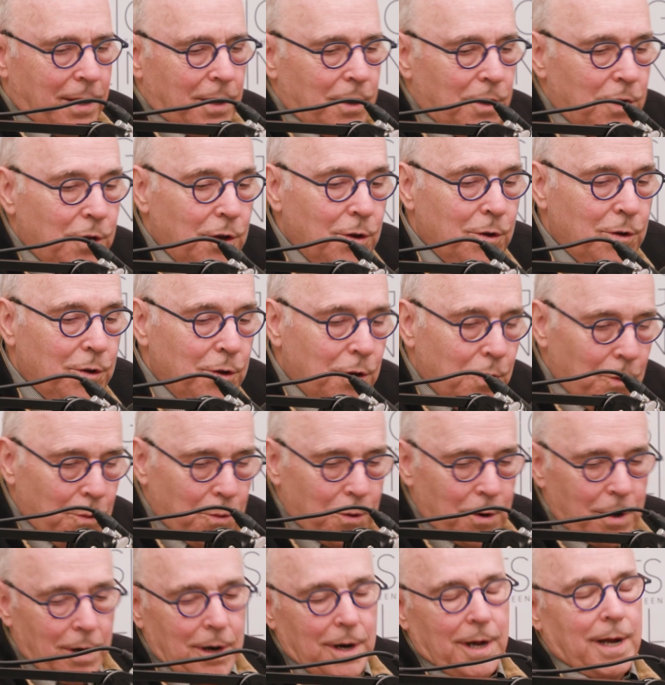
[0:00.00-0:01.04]
You
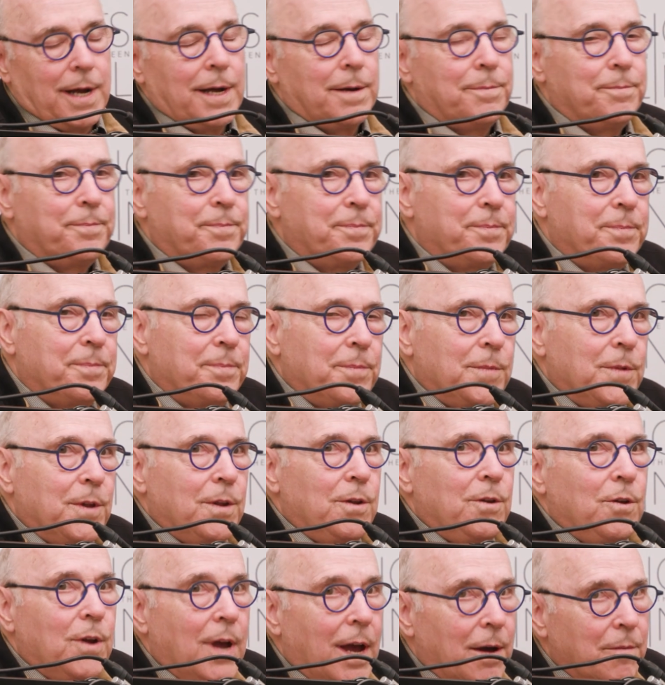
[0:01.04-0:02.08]

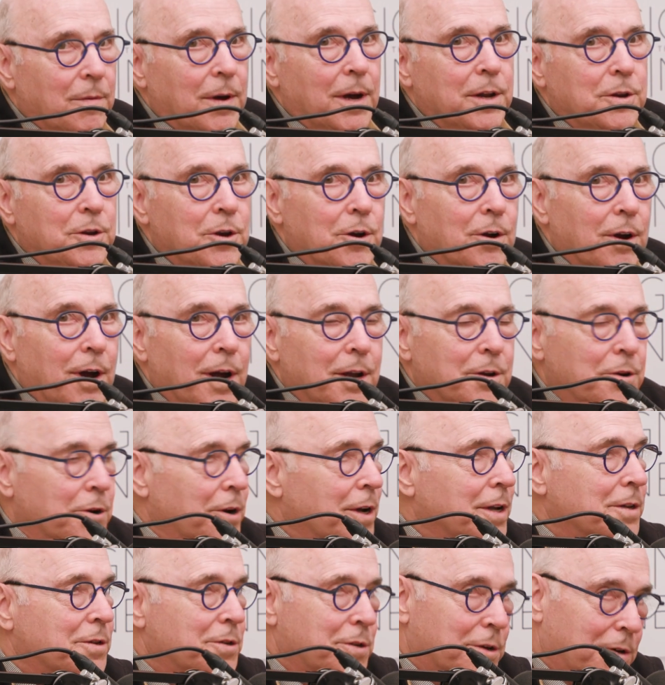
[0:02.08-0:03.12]
have on your
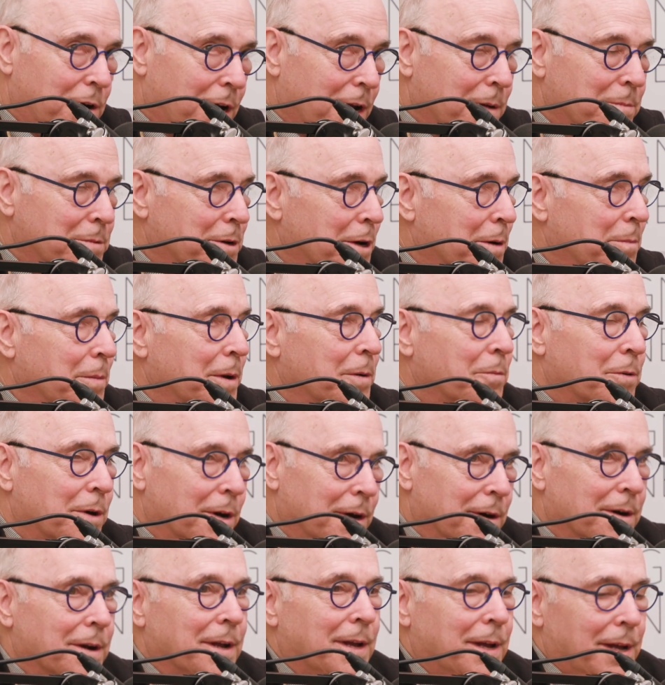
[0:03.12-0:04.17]
Instagram, Jeremy,
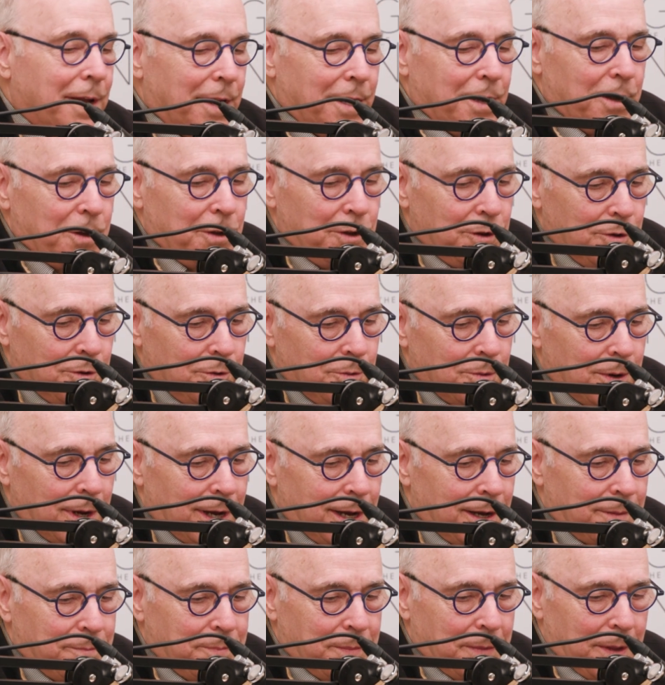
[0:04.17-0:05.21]
where
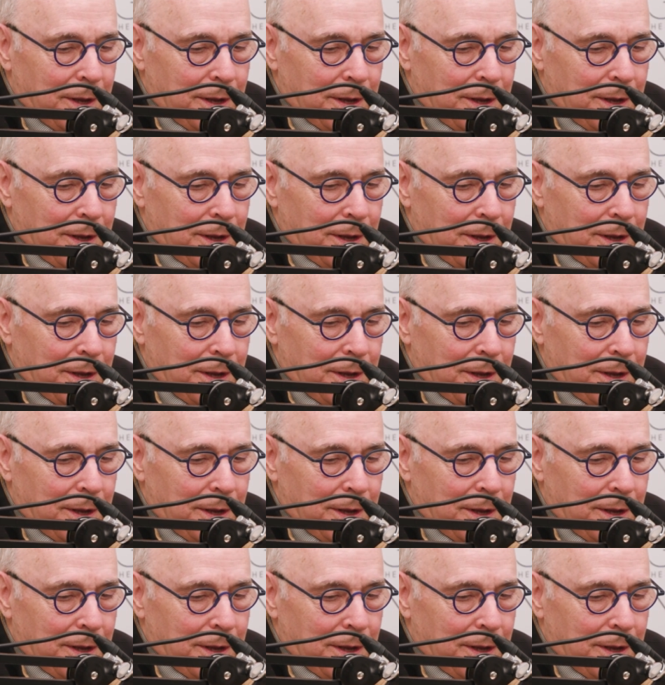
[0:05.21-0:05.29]
you